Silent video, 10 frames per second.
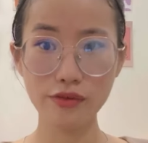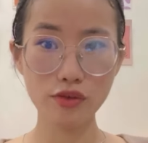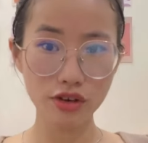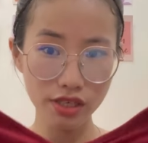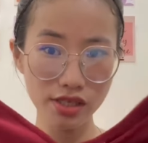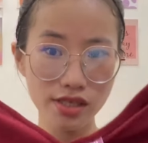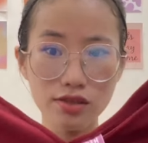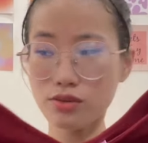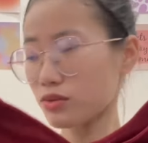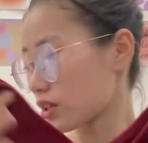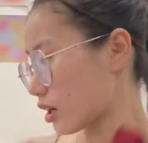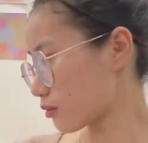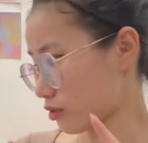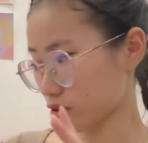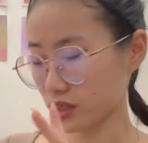worn this and do the
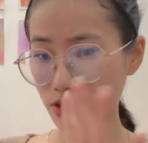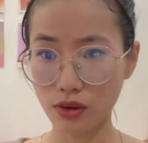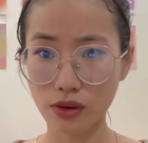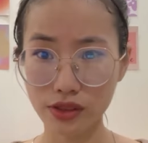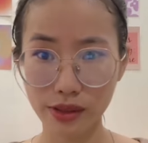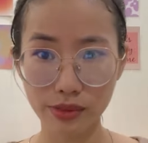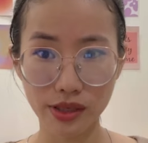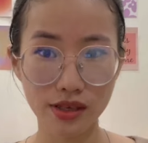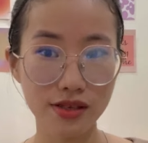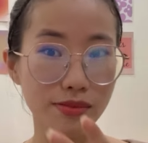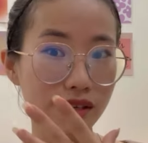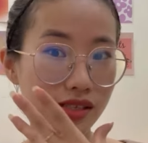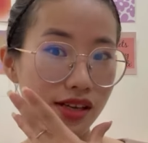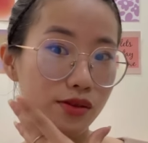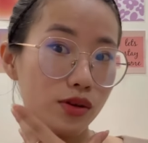unboxing the whole time because my
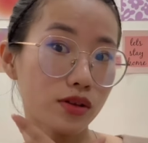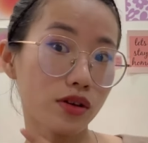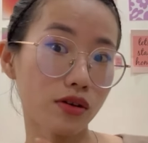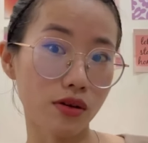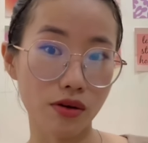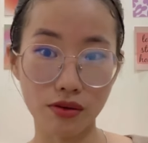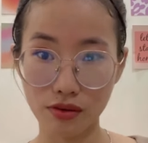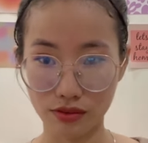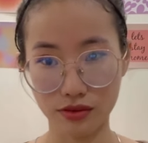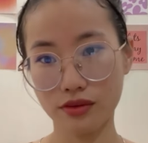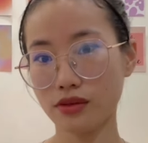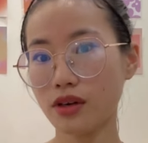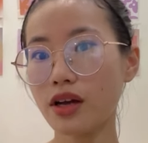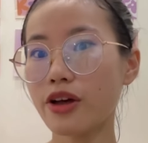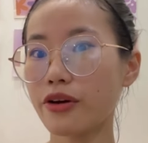skin will glow.
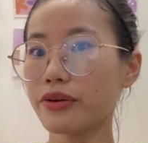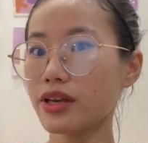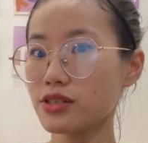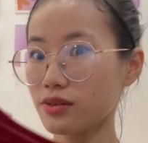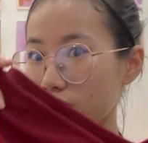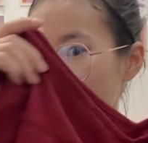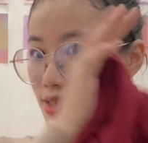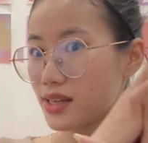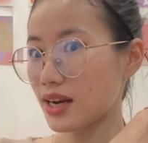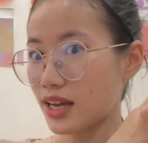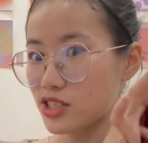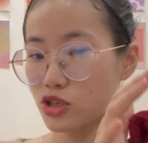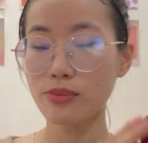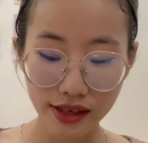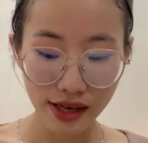Okay, so this is the last
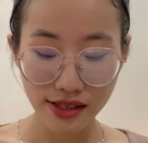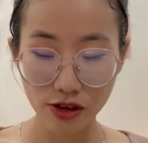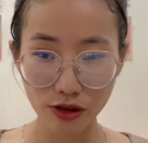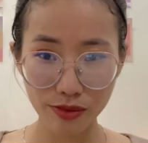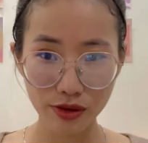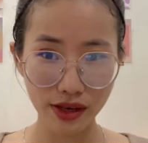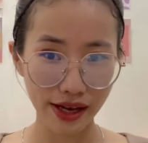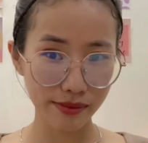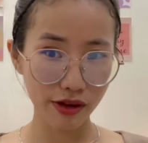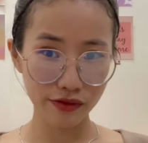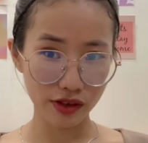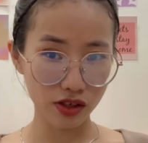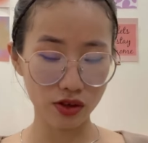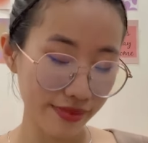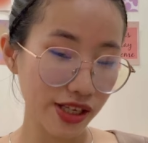top. Guys, I hope you like my
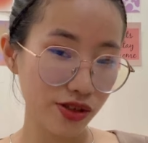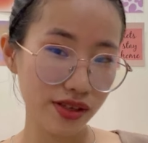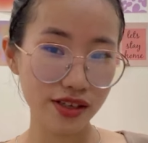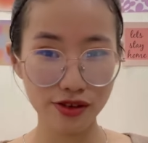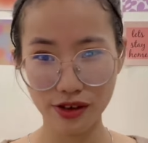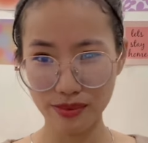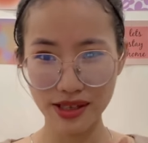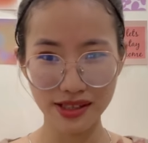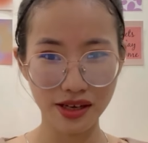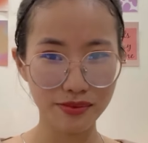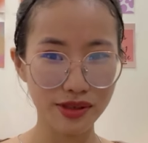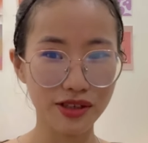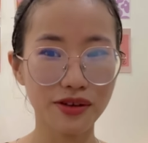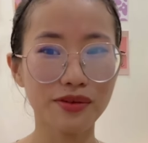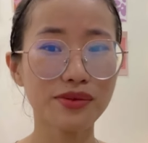video. Make sure that you comment down
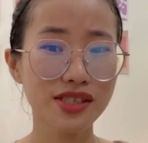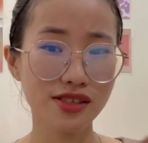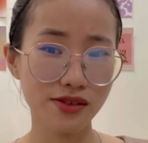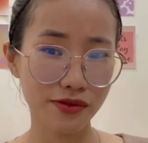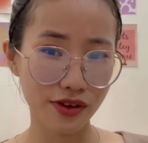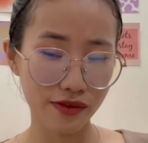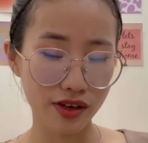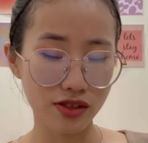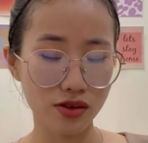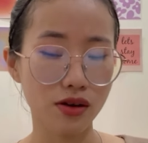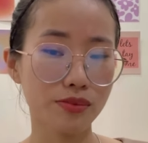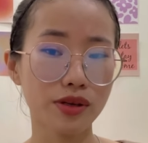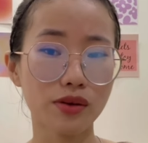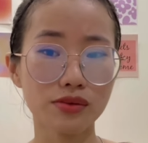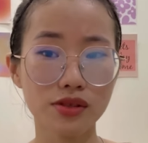below which is your favorite top,
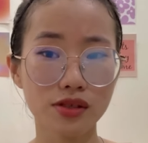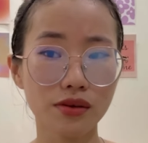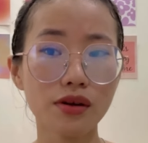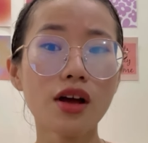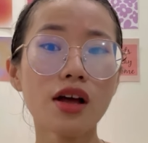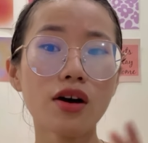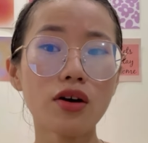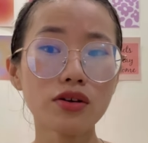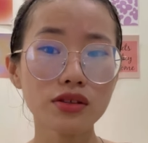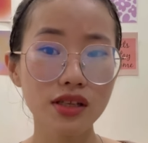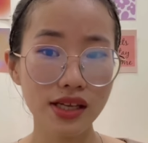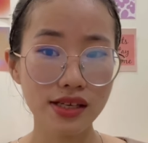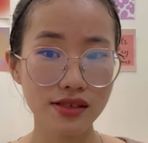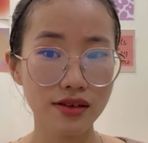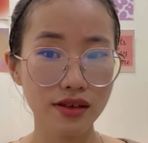and also all the
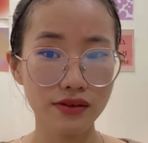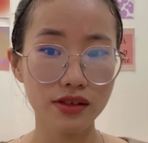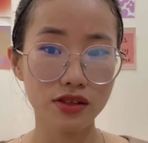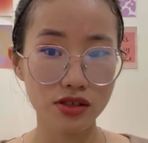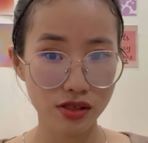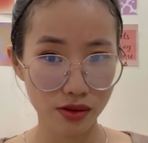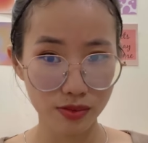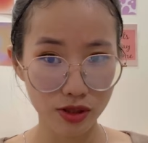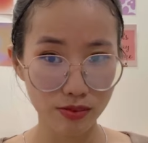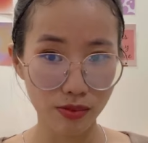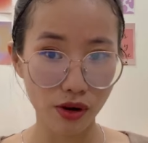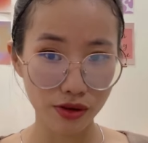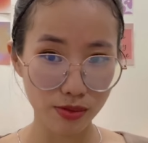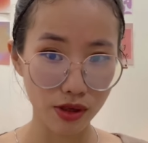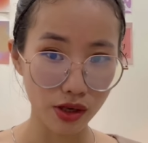links are given in description
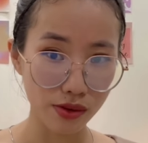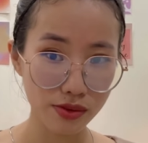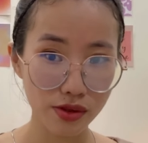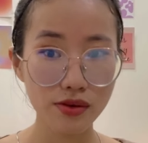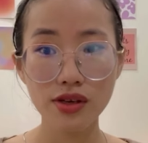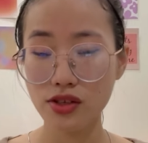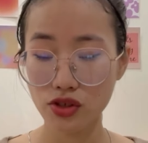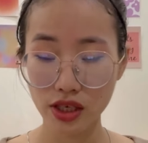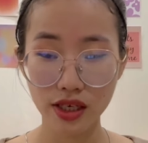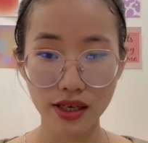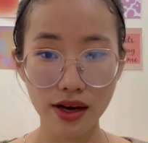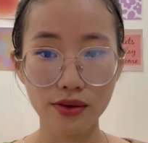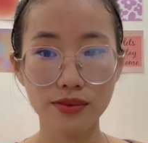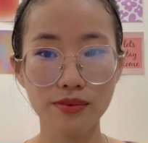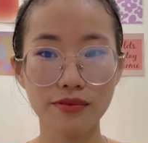box below so you can check it
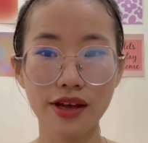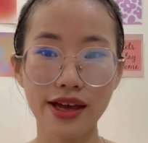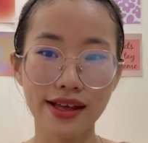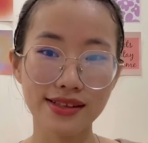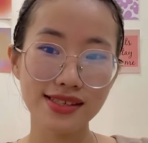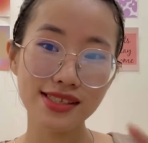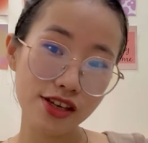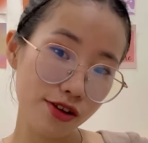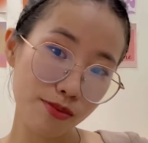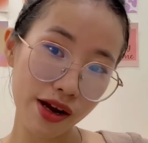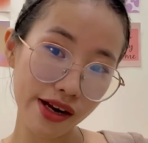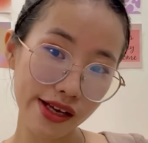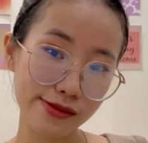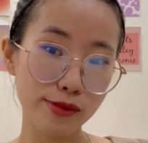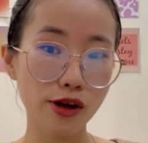out, and see you in my
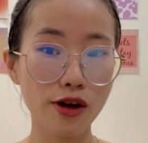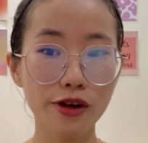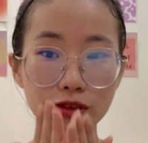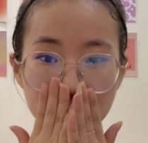next vlog.